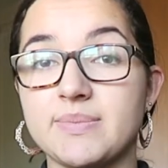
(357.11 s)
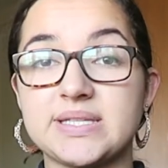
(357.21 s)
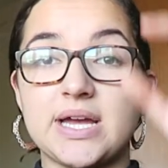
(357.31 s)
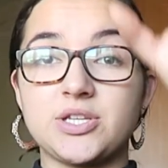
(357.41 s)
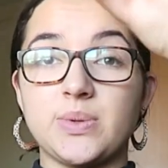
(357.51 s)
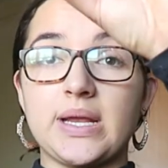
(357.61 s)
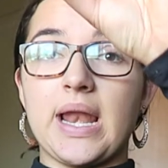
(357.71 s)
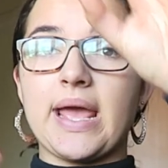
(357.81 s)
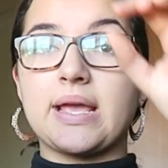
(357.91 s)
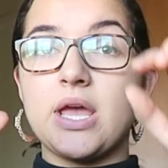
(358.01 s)
start doing,
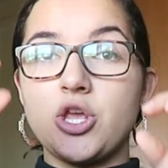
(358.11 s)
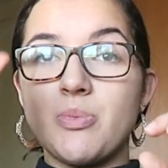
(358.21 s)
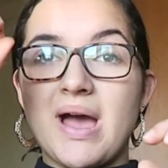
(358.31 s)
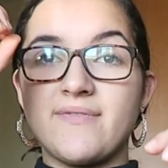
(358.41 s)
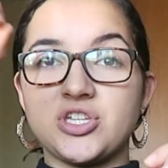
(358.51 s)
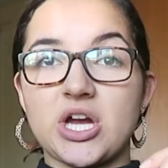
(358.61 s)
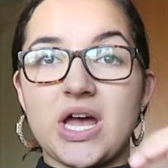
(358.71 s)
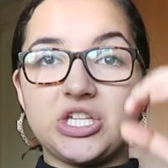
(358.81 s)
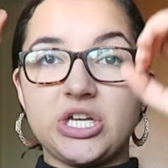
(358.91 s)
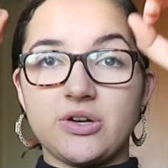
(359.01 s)
like, you might have a
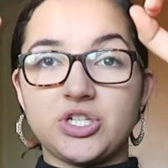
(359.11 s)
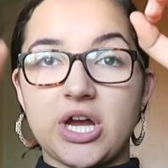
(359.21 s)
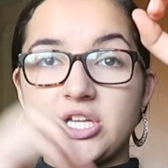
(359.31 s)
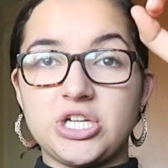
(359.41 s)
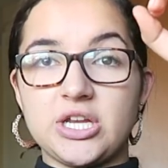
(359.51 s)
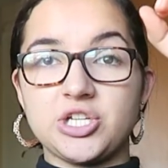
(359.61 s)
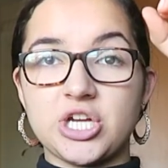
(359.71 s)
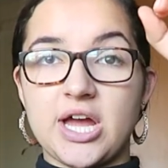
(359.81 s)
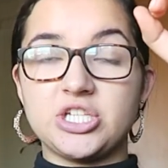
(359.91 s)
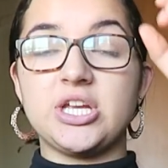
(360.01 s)
charge here, and a
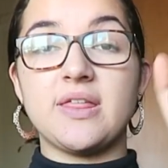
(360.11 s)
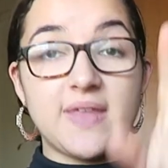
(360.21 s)
charge here.